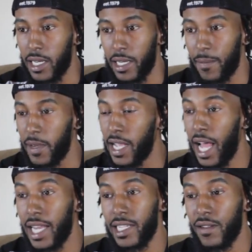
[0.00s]
To be
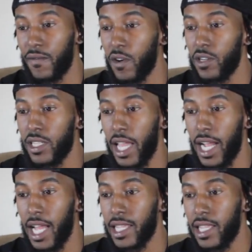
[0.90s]
honest, the first
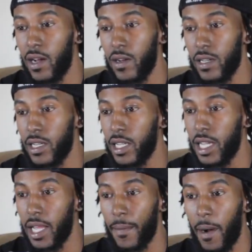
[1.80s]
thing I thought
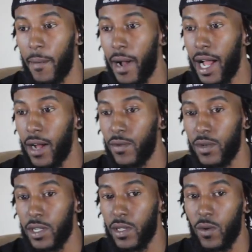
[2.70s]
in my mind
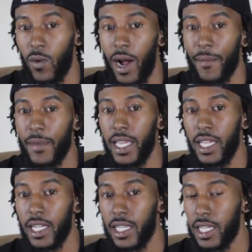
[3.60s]
was, why
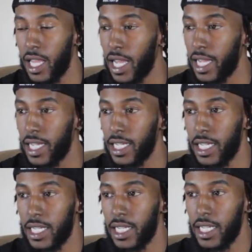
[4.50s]
me? Like,
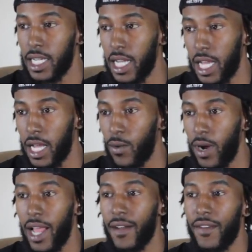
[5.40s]

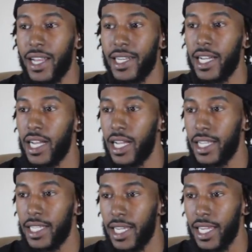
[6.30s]
what have I
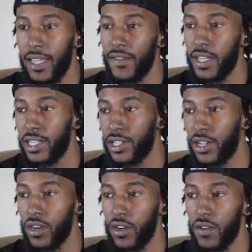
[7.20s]
done to even
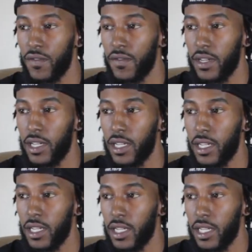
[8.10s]
deserve
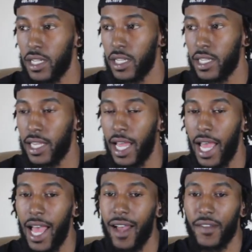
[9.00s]
to
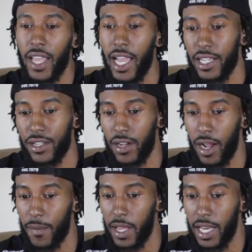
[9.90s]
have cancer?
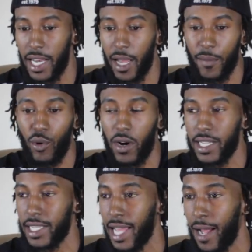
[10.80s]
I mean, at that
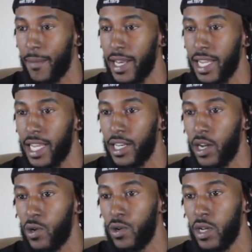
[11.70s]
point in time, I didn't
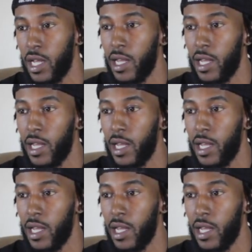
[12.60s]
know